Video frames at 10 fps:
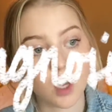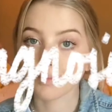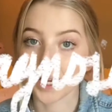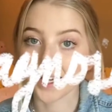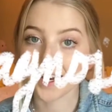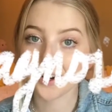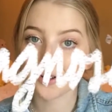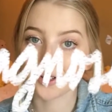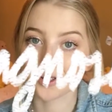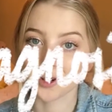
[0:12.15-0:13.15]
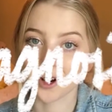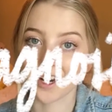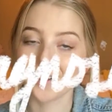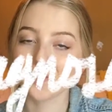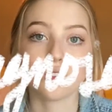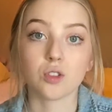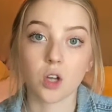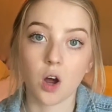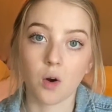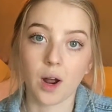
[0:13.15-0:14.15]
my diagnosis story.
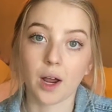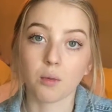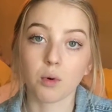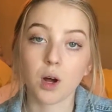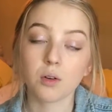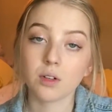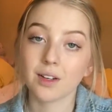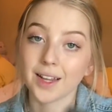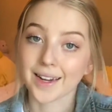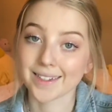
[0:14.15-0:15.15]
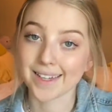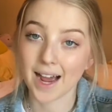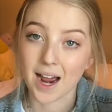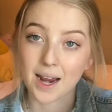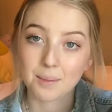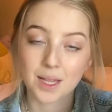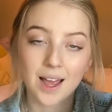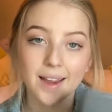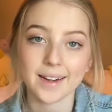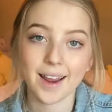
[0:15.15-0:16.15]
So, I wrote like a
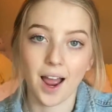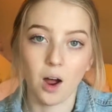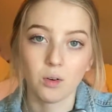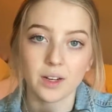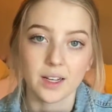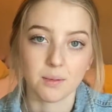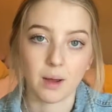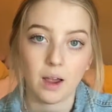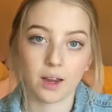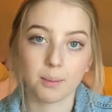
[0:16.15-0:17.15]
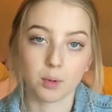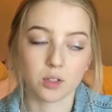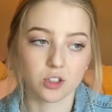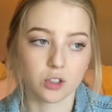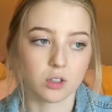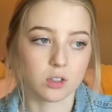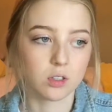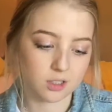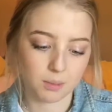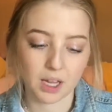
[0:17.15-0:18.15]
timeline out in my bullet journal
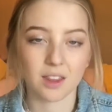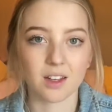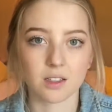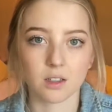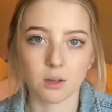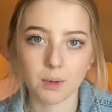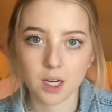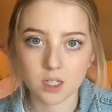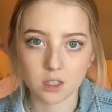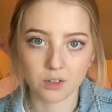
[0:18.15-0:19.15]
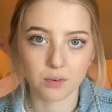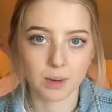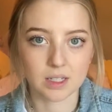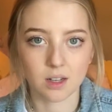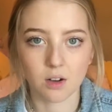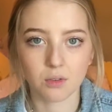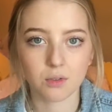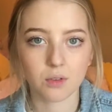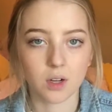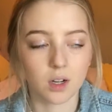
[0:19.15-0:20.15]
to make things a little bit easier for myself.
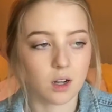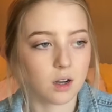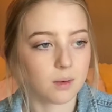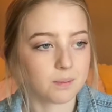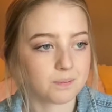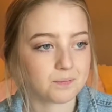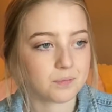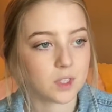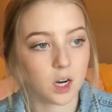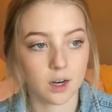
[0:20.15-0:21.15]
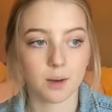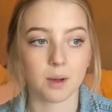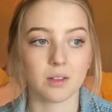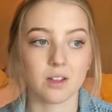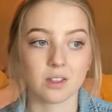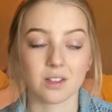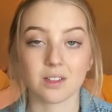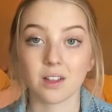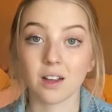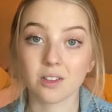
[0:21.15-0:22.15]
Talking about this because
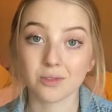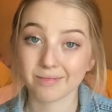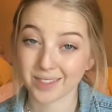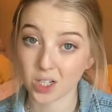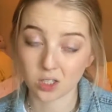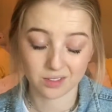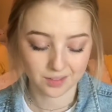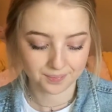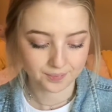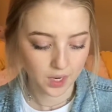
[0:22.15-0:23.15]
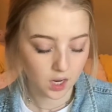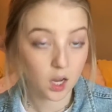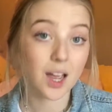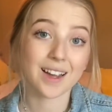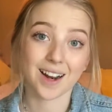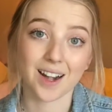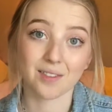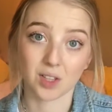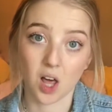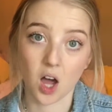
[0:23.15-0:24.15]
there's kind of
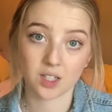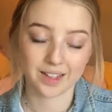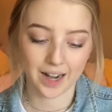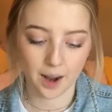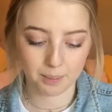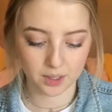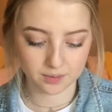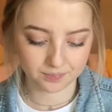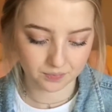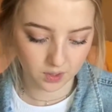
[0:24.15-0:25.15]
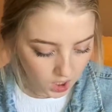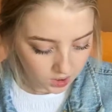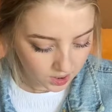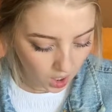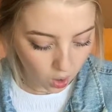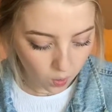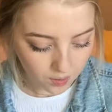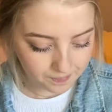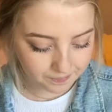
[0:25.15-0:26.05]
a lot that happened. So,